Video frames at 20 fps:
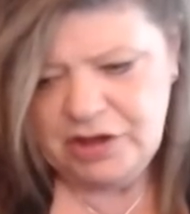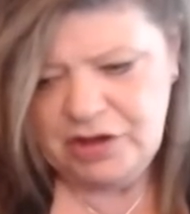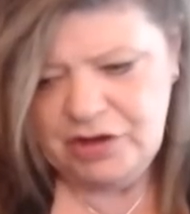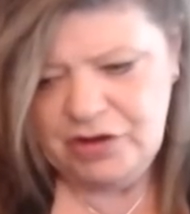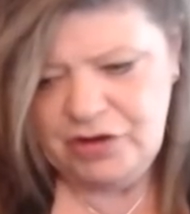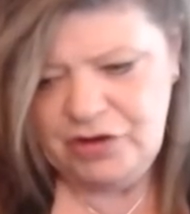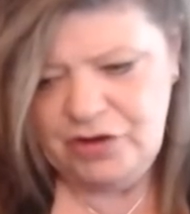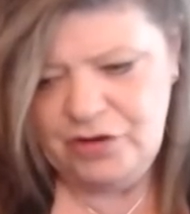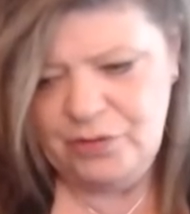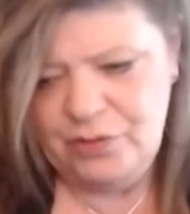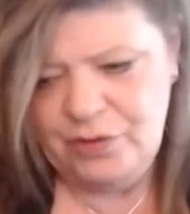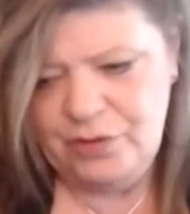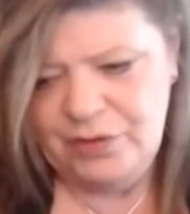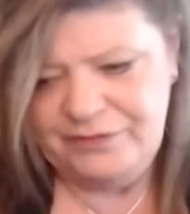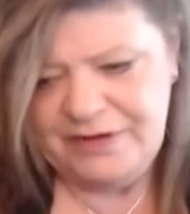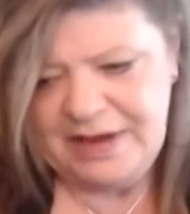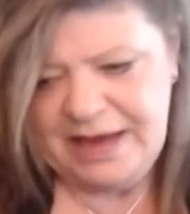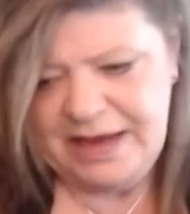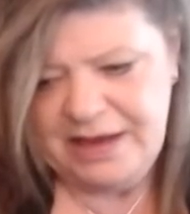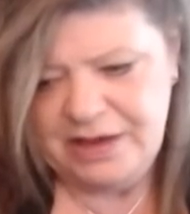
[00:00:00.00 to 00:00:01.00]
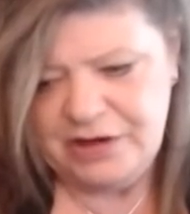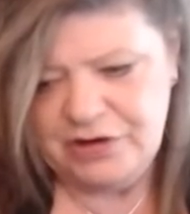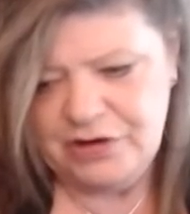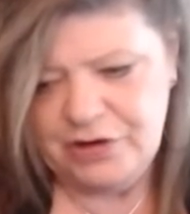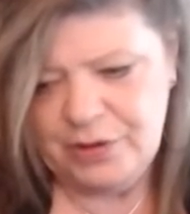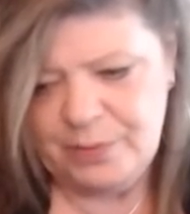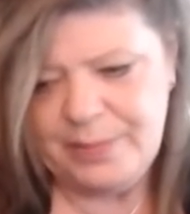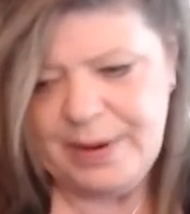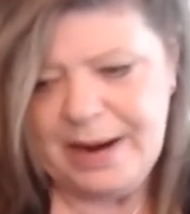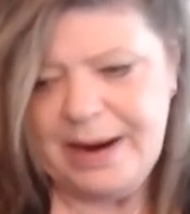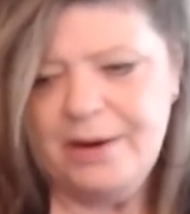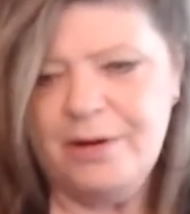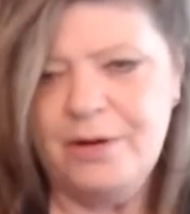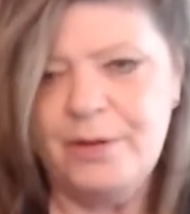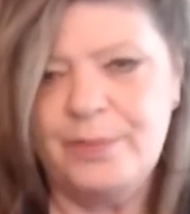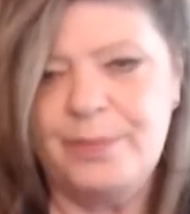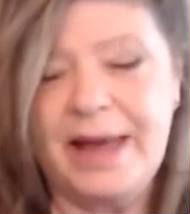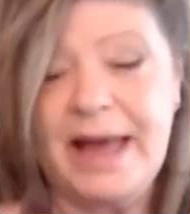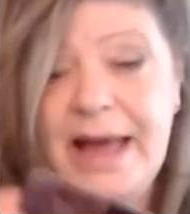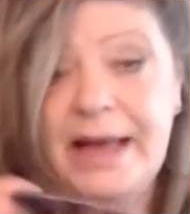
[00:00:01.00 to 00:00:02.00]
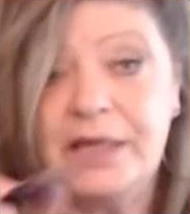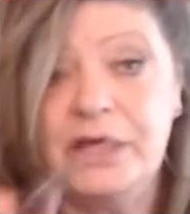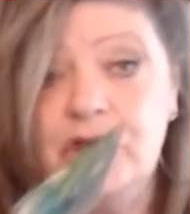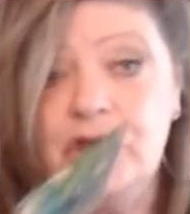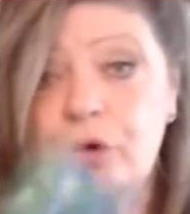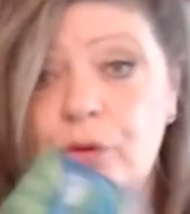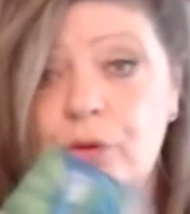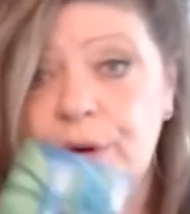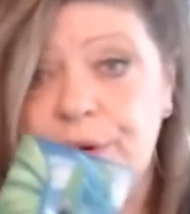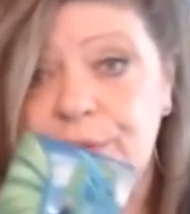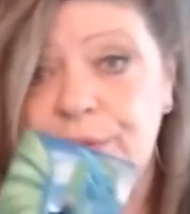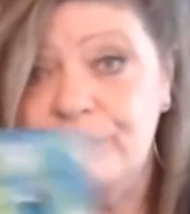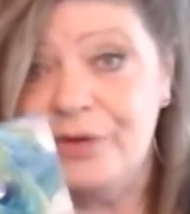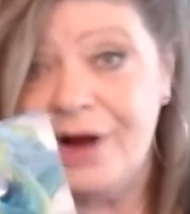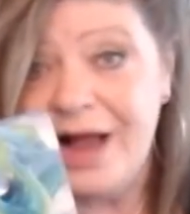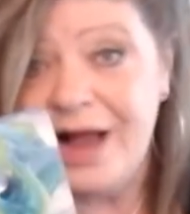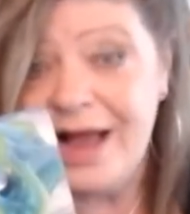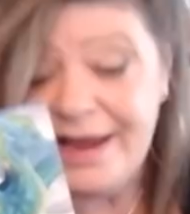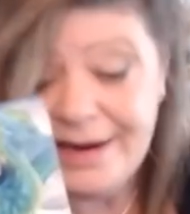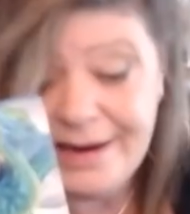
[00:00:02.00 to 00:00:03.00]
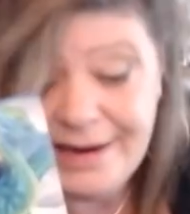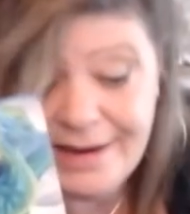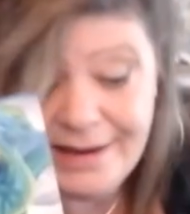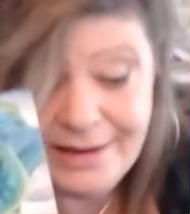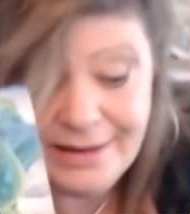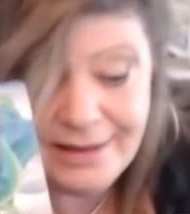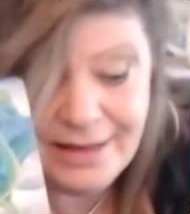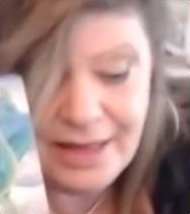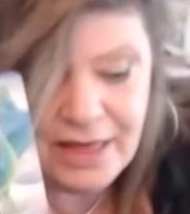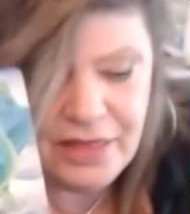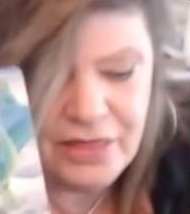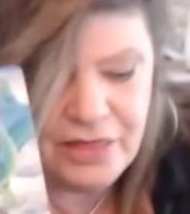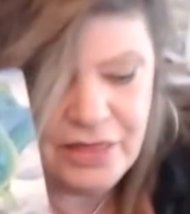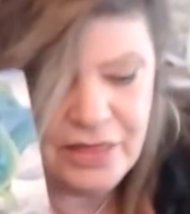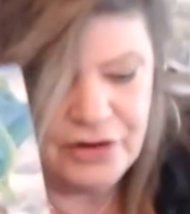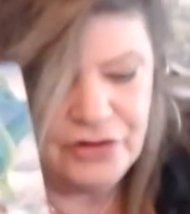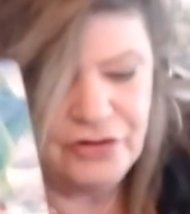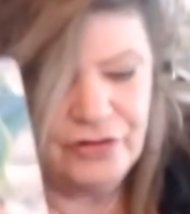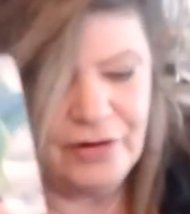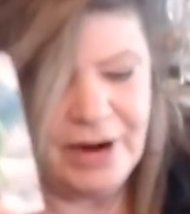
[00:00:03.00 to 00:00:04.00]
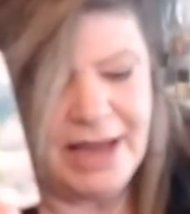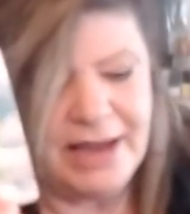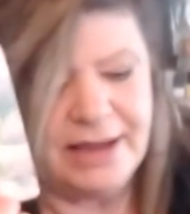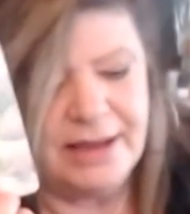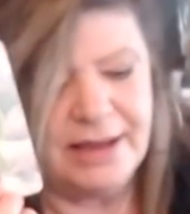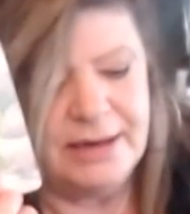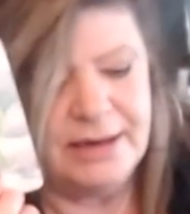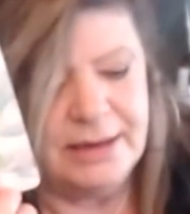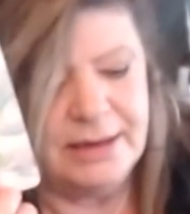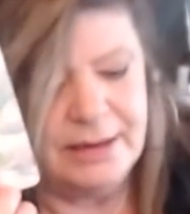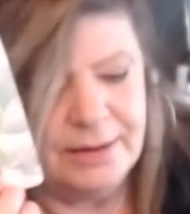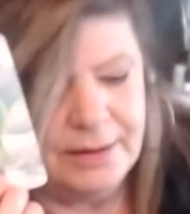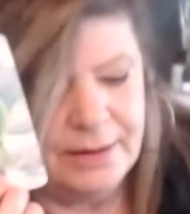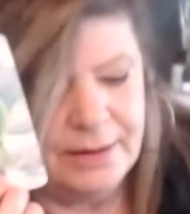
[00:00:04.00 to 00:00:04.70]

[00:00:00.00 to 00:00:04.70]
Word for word: You have taken your power back. You are riding uh, the dragon.